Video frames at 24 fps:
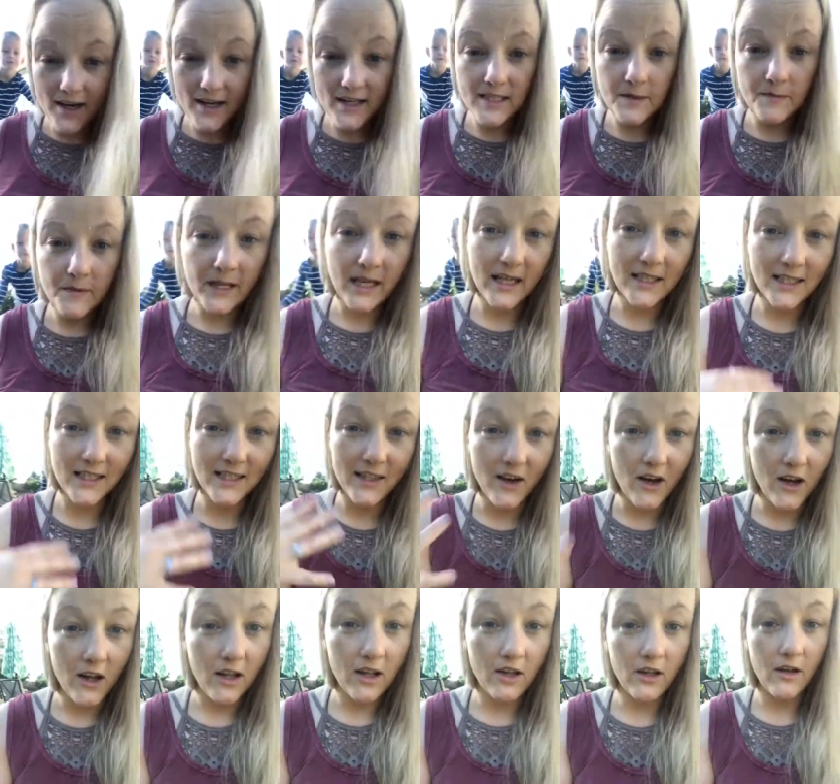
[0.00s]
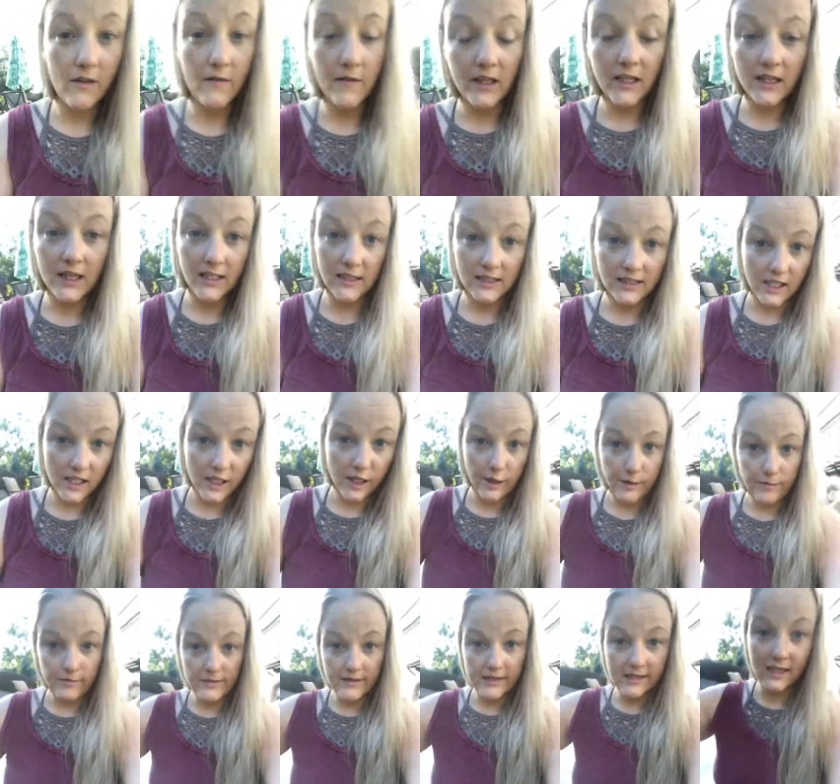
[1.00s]
is because it's all of the
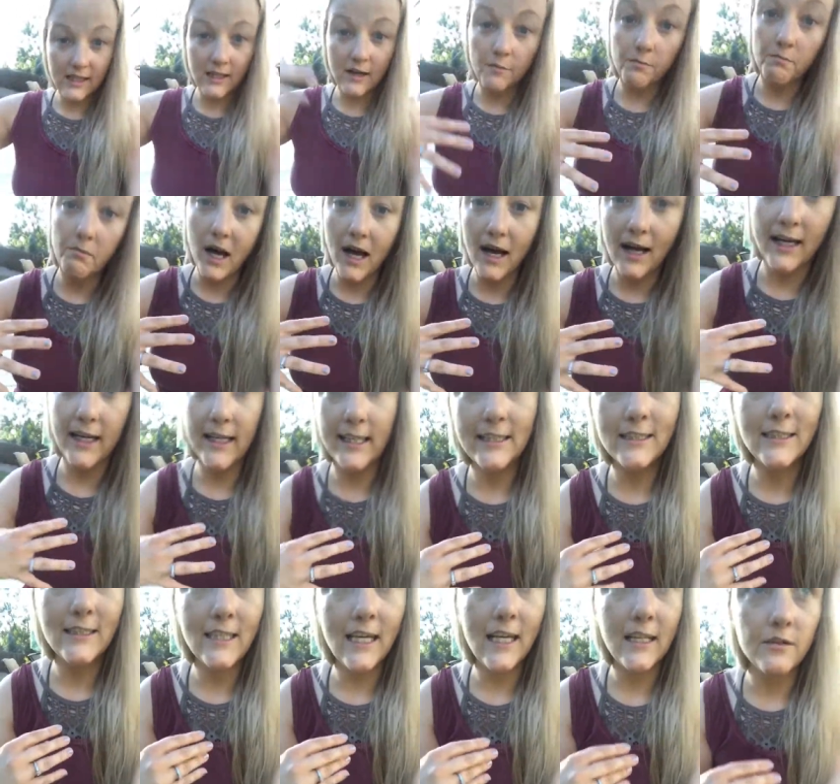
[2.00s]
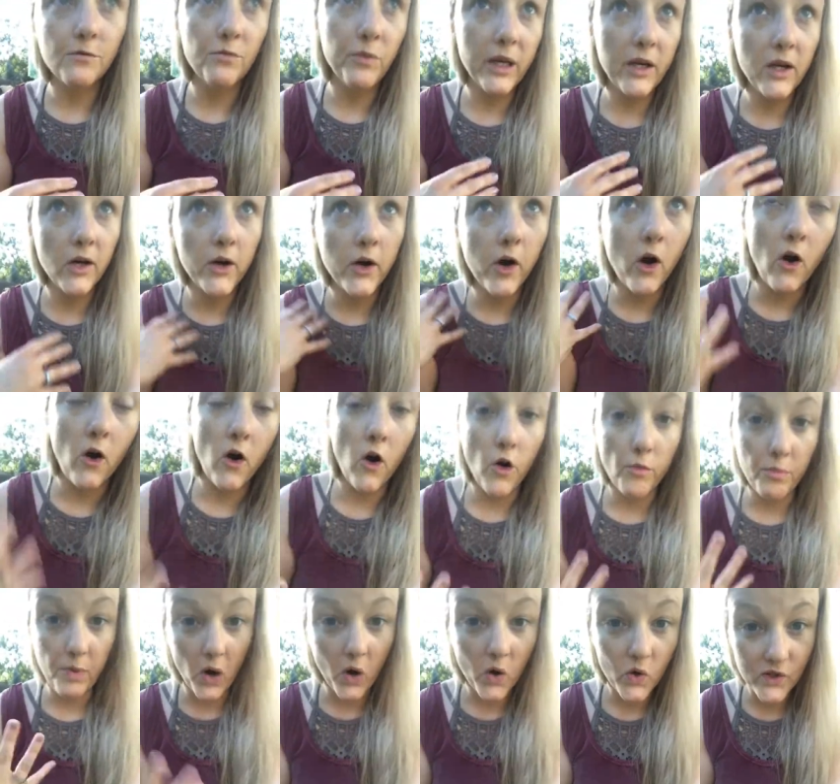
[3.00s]
teams combined and we can all
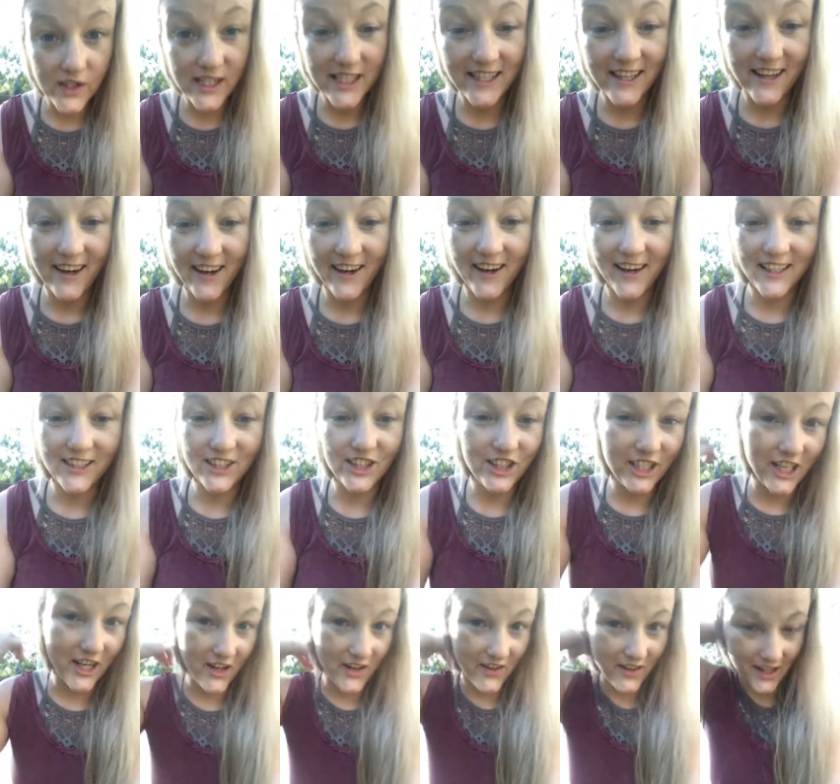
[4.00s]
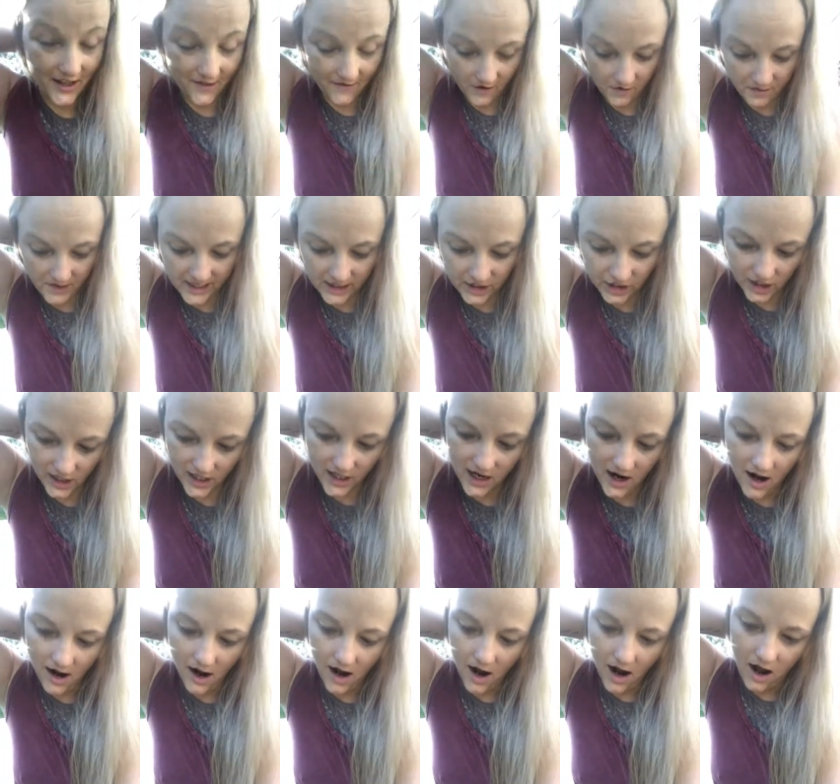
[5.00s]
post there and share in the information.
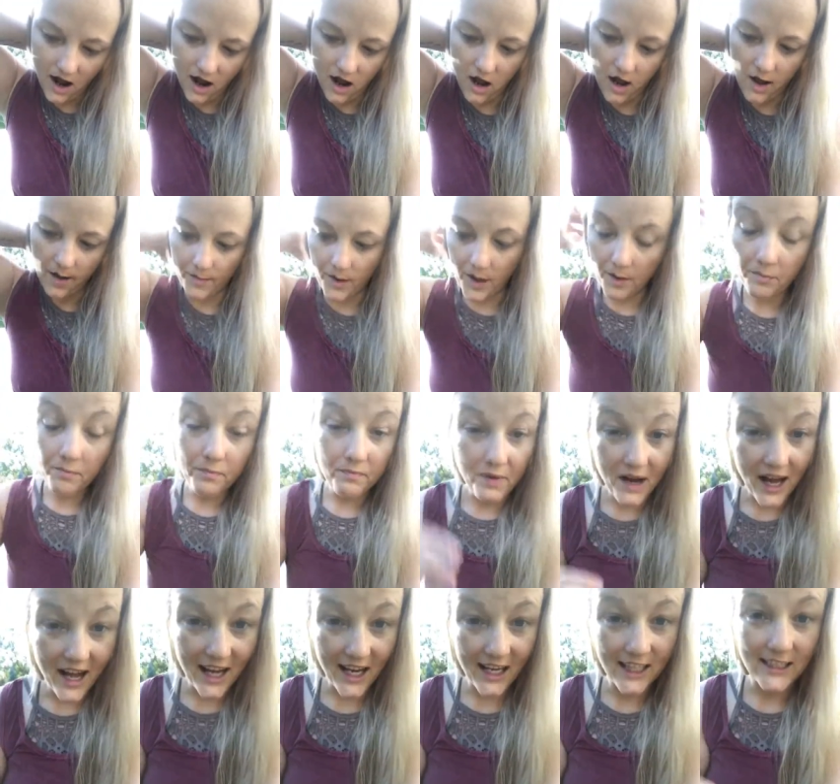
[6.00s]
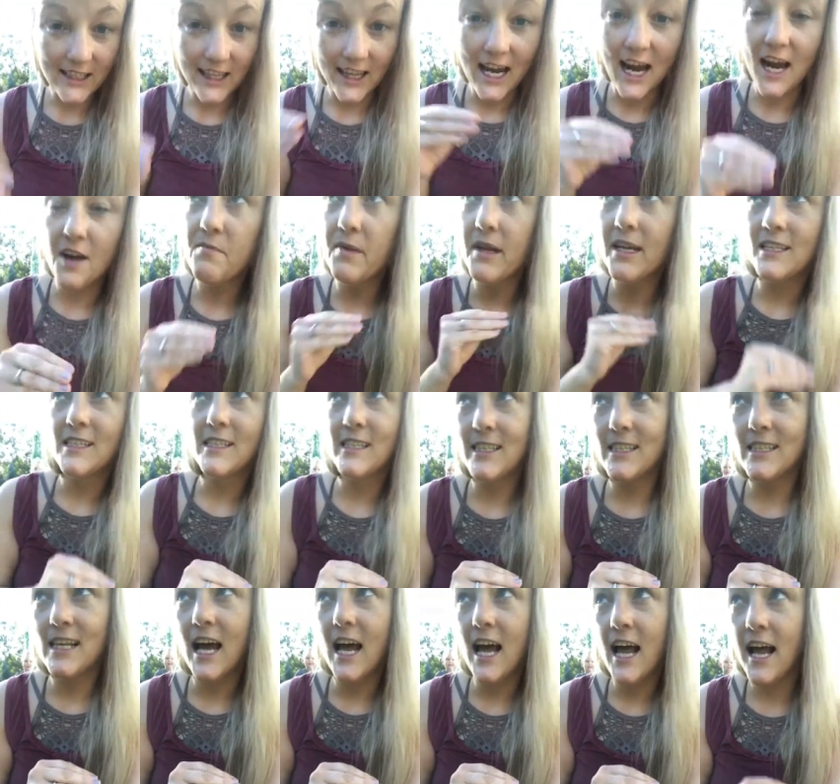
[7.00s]
Um, but that being
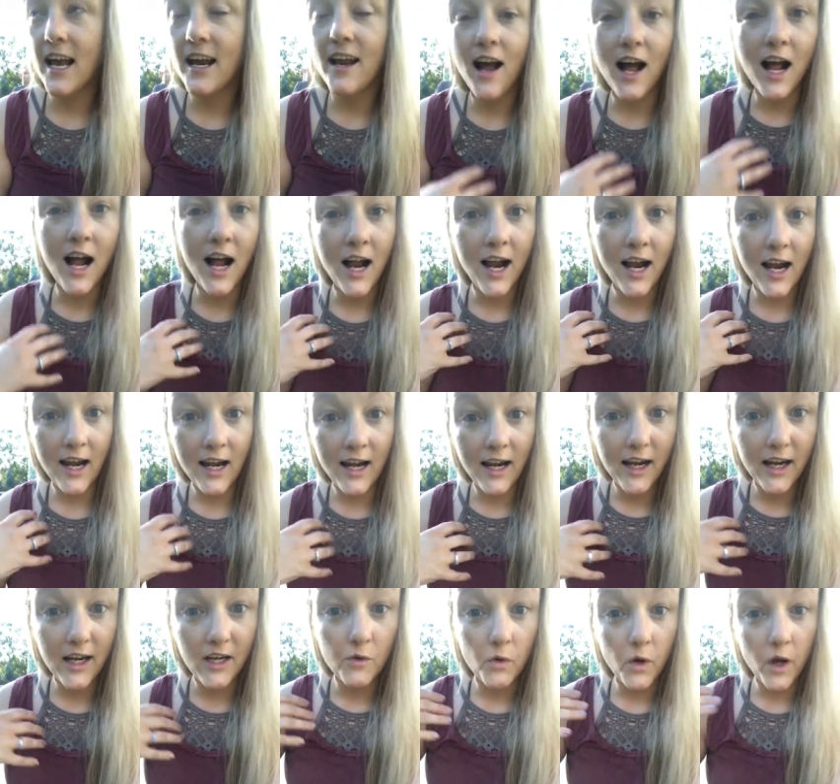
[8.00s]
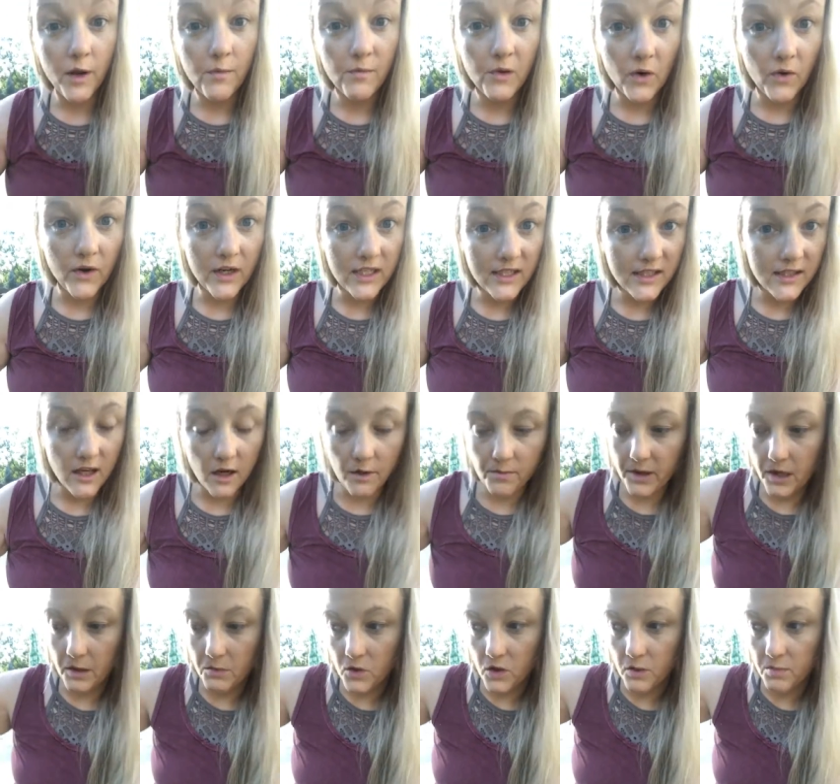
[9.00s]
said, I am going to start
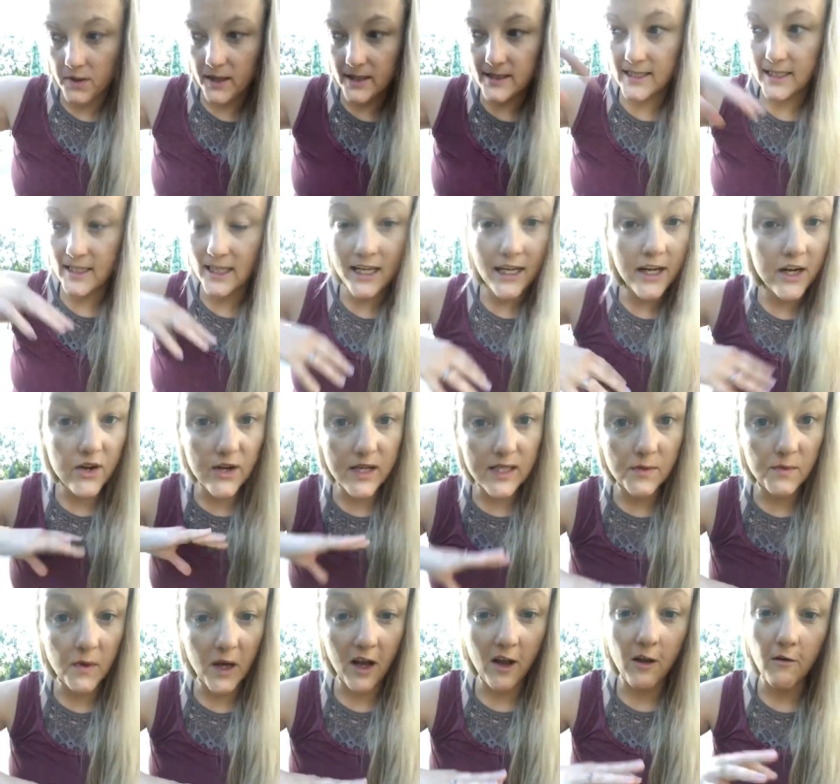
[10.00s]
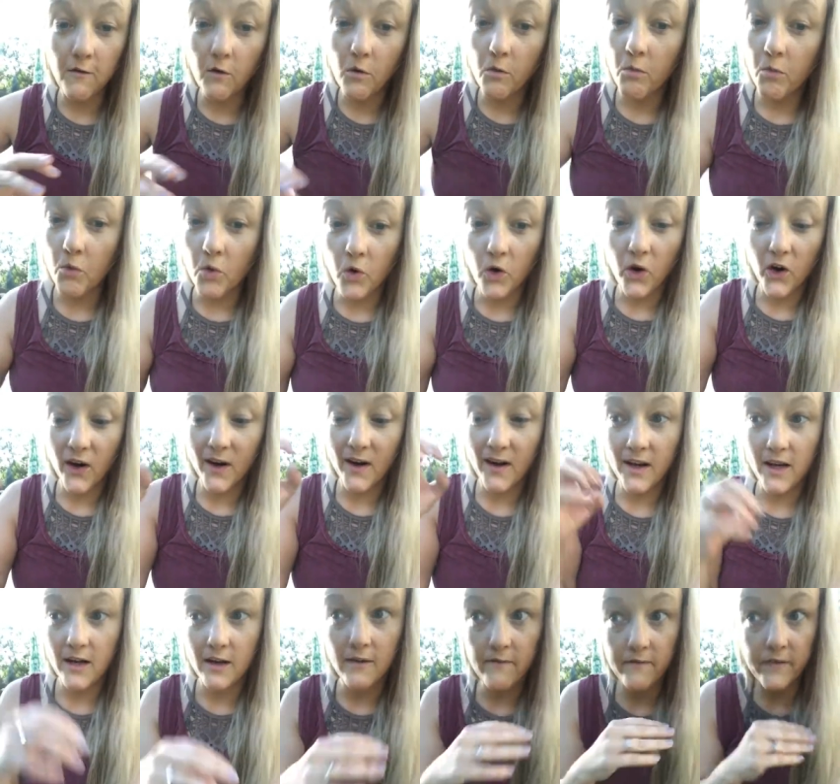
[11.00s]
being more present here as well for more
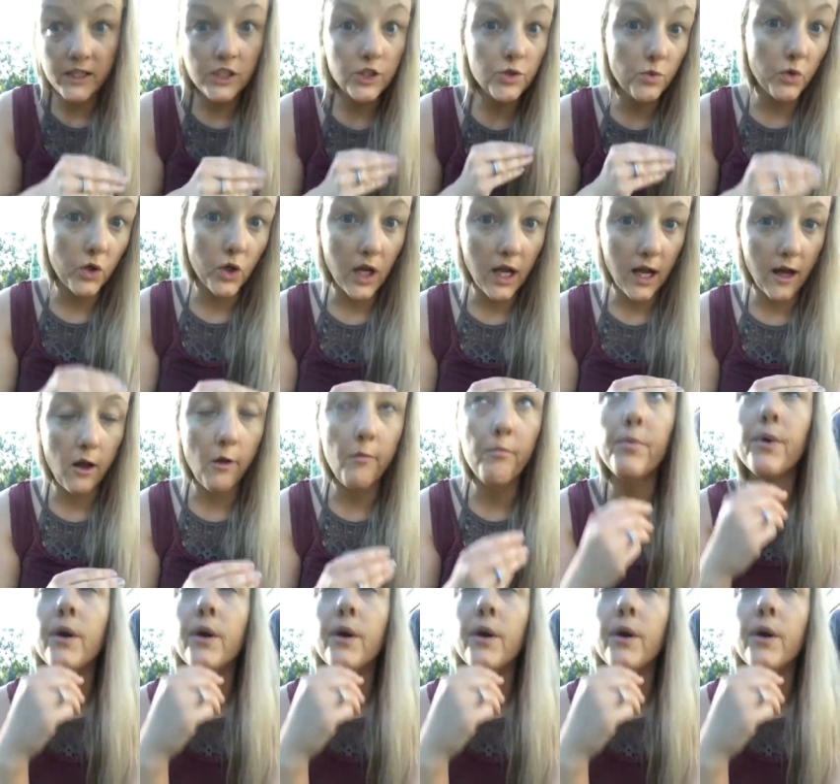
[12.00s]
individual help.